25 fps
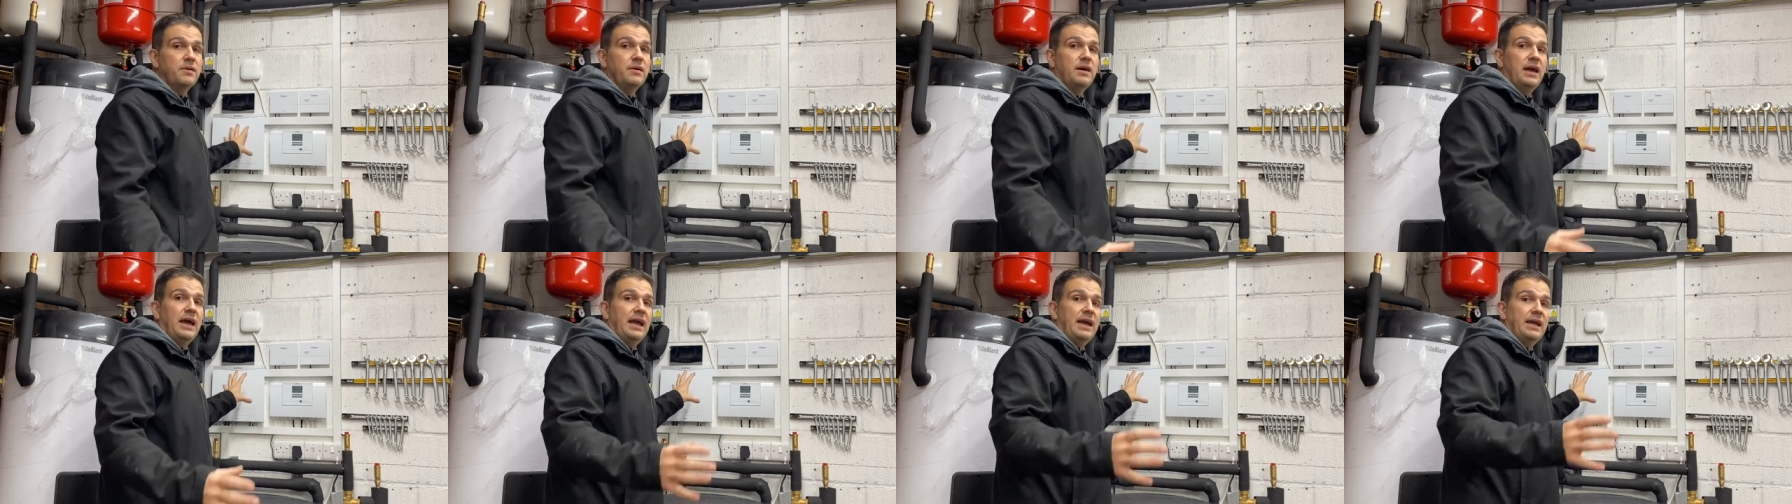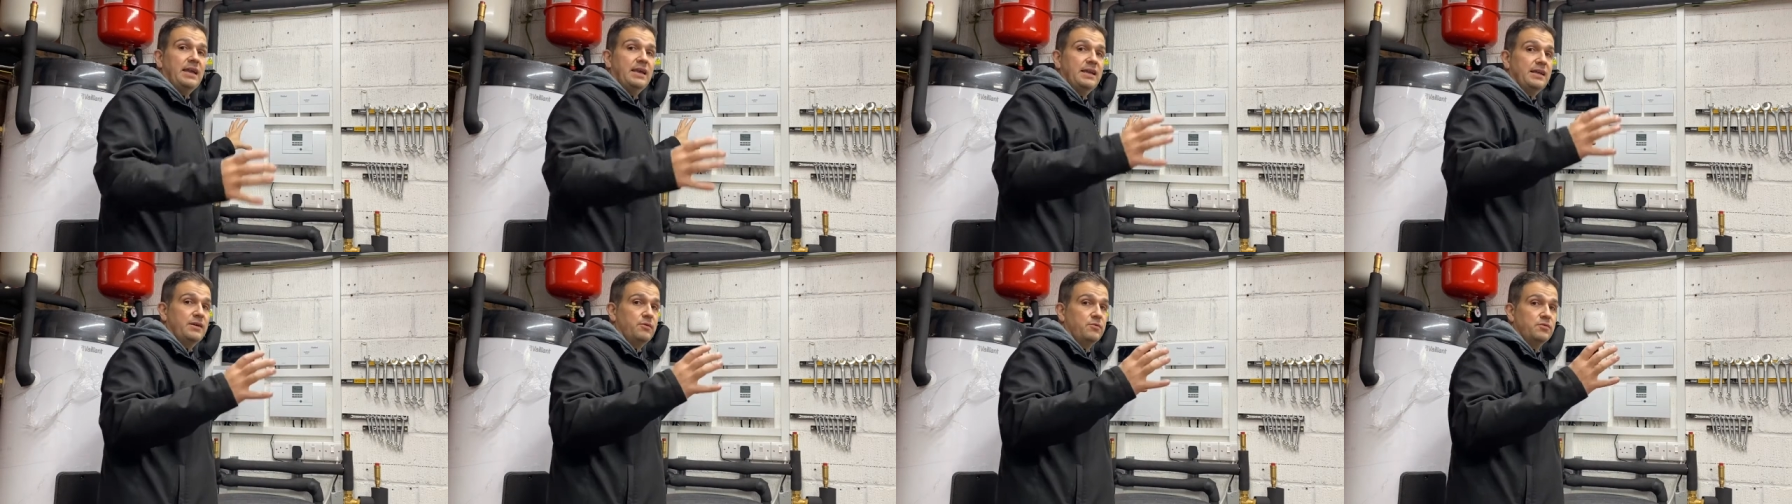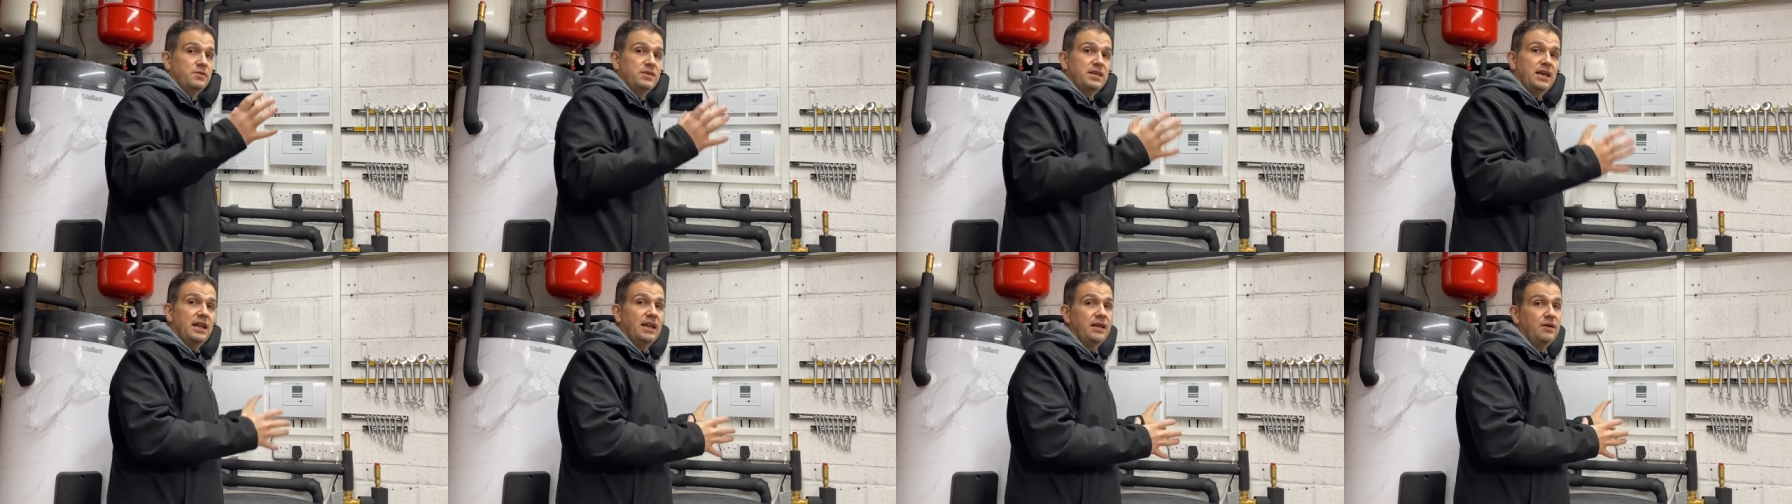and it will
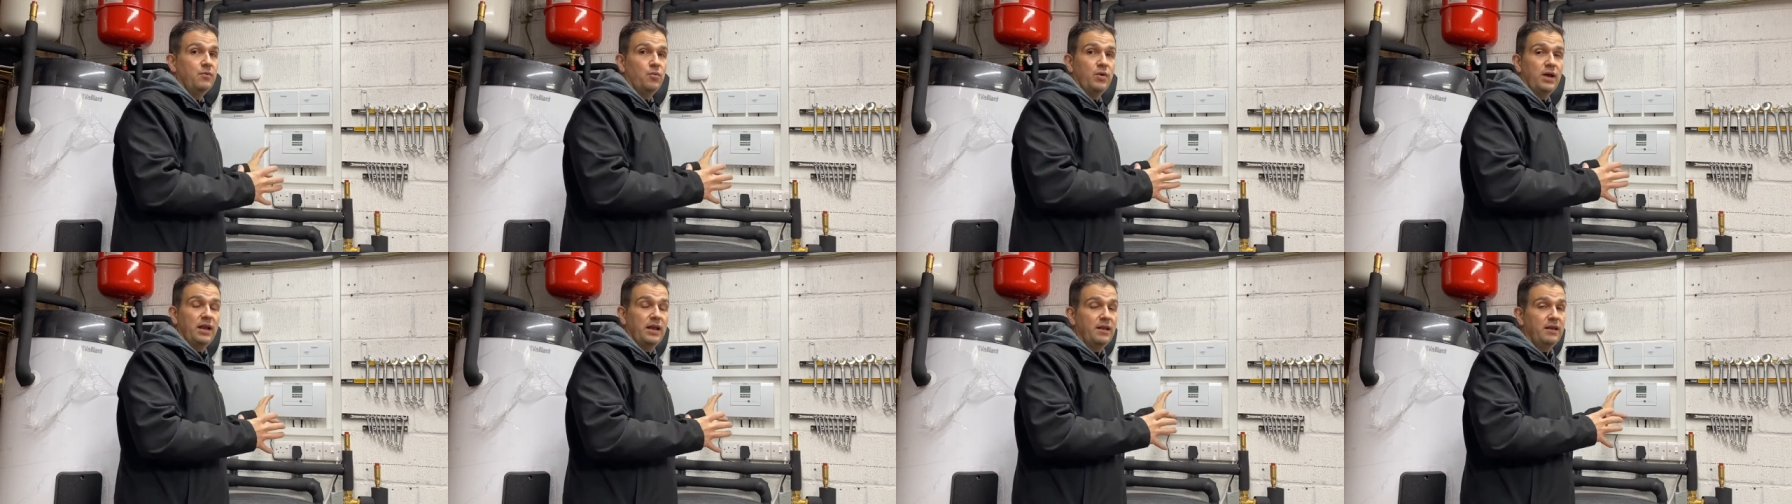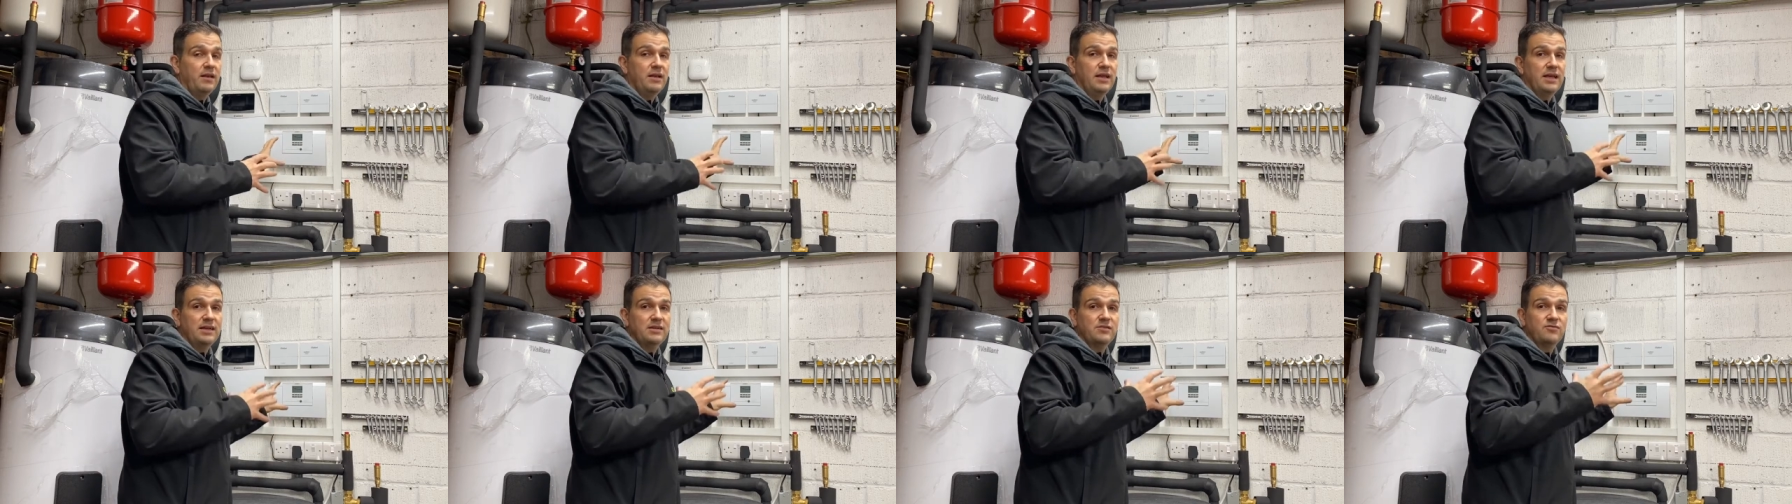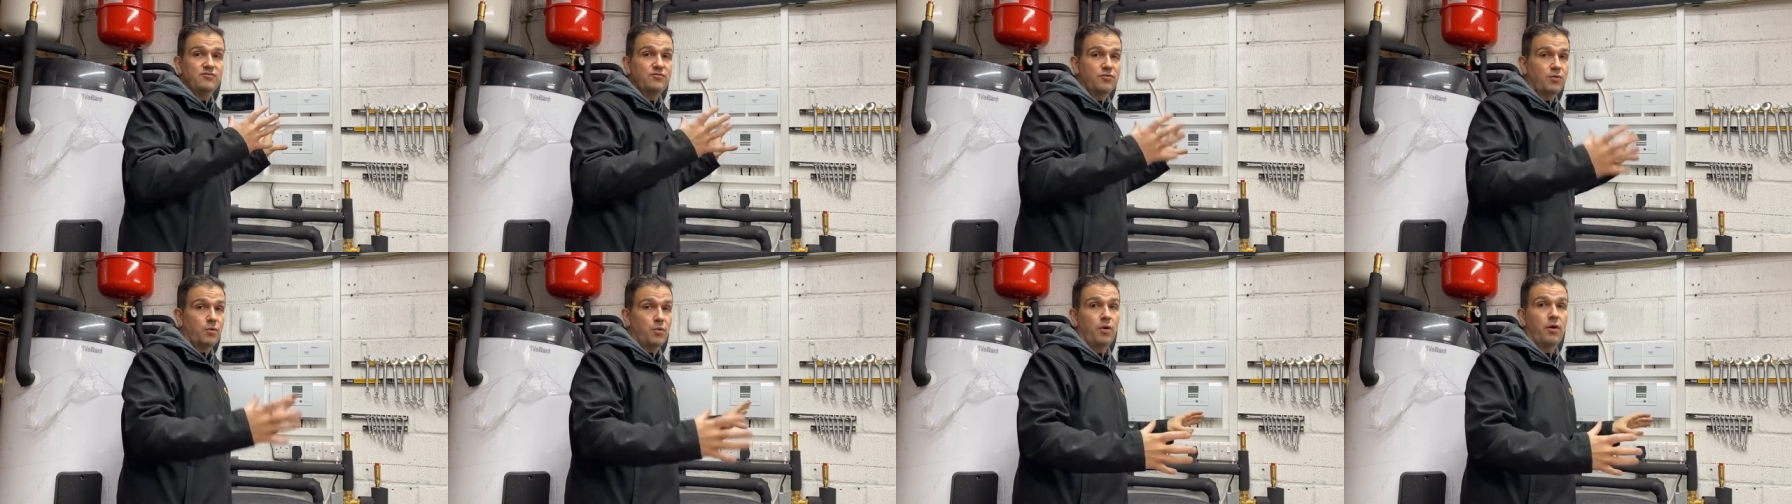tell it when
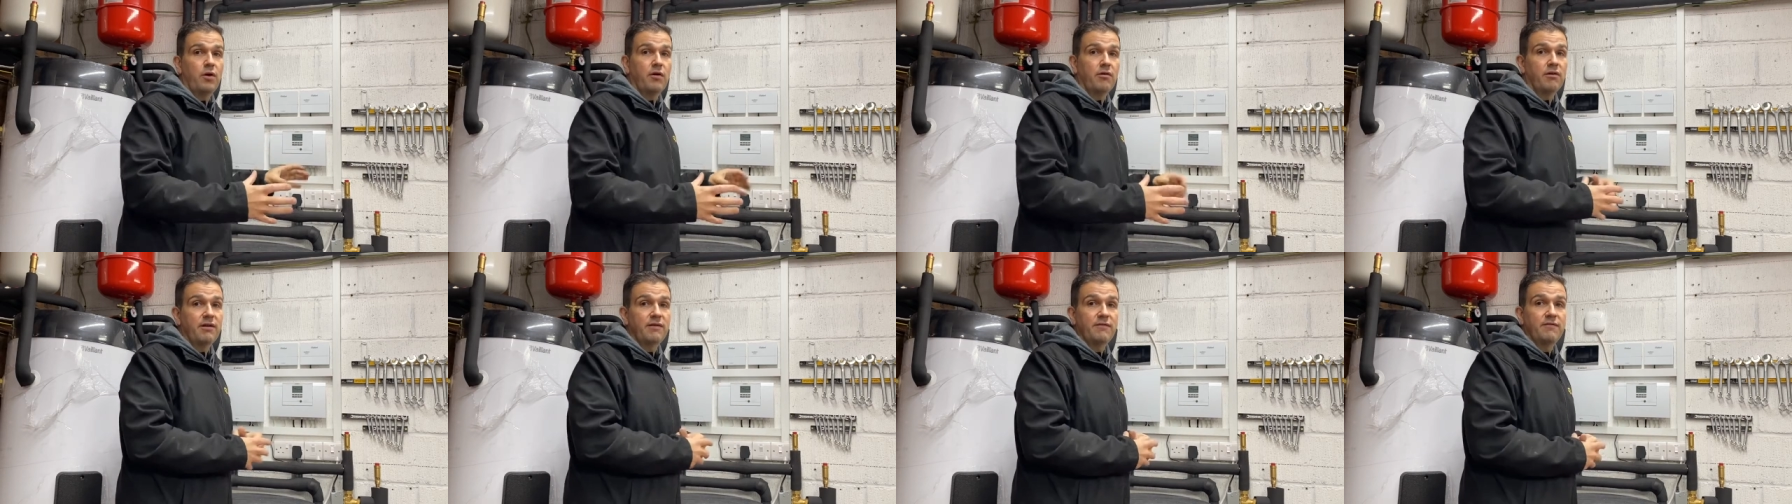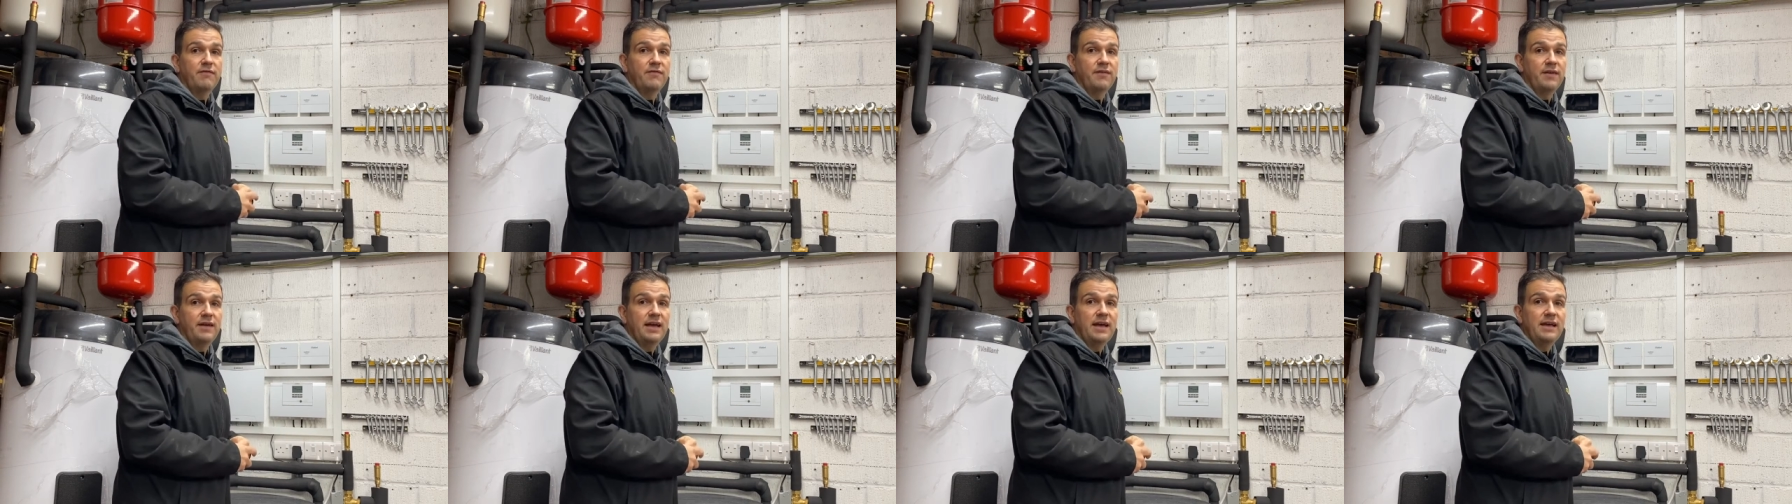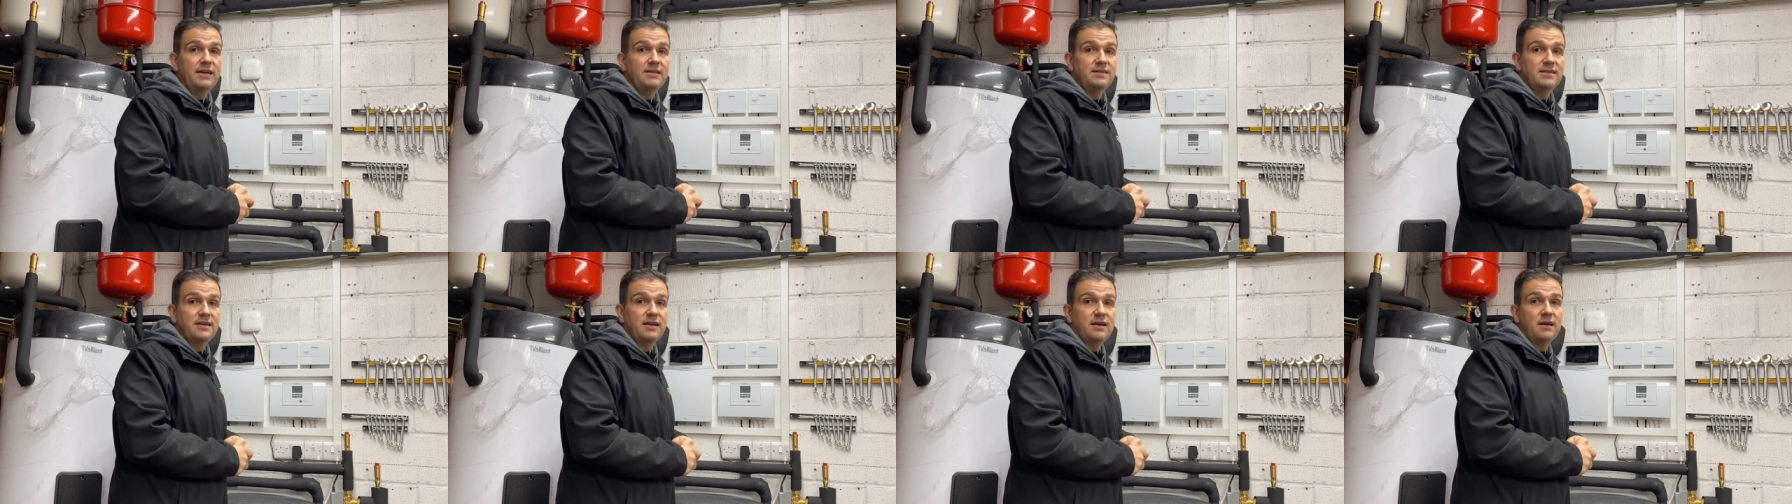it's requiring for
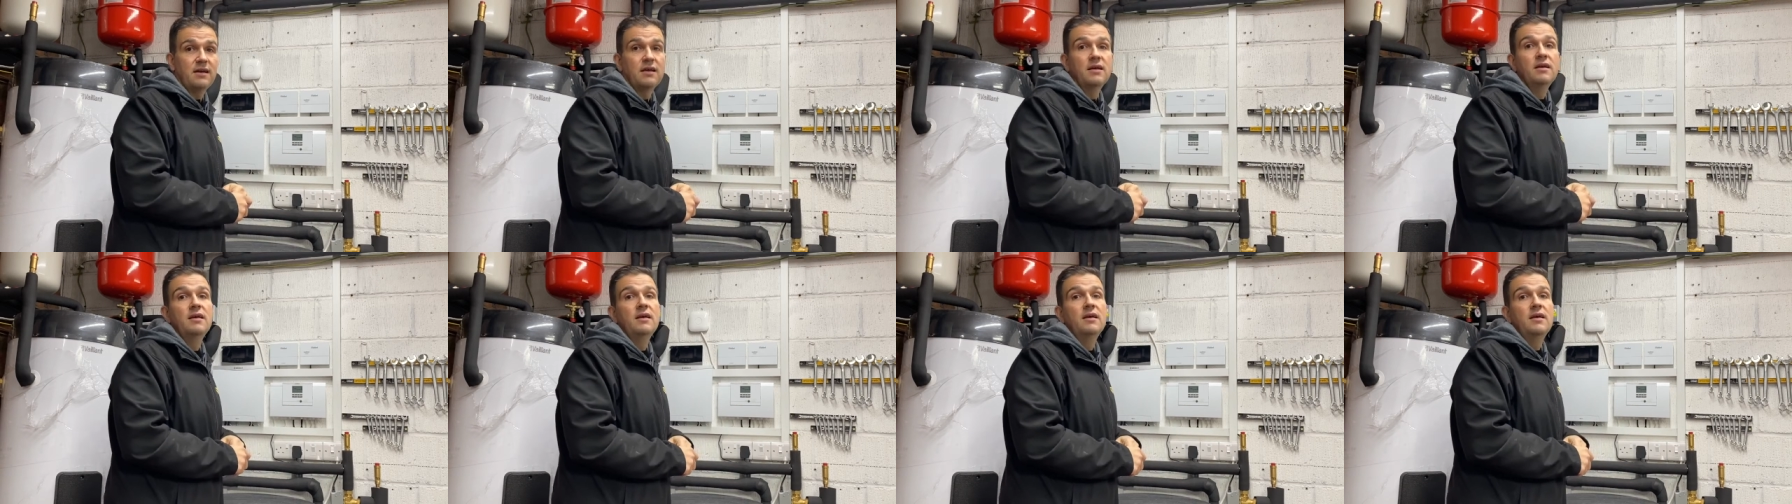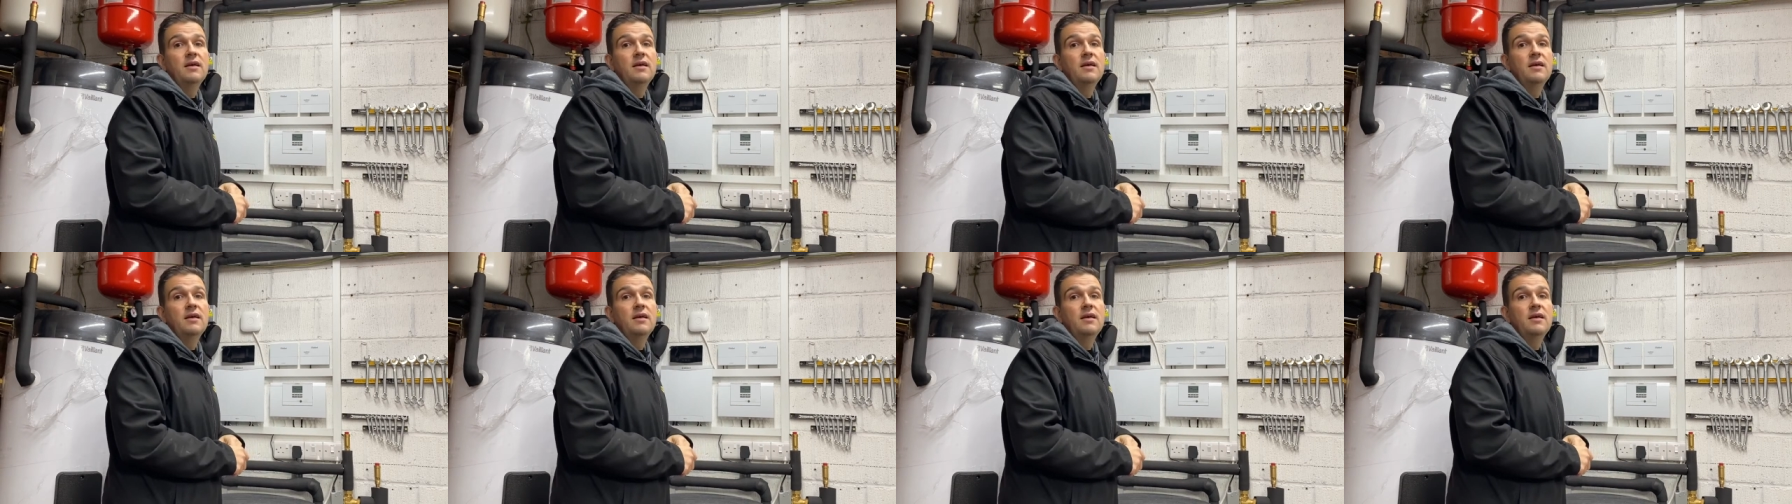heating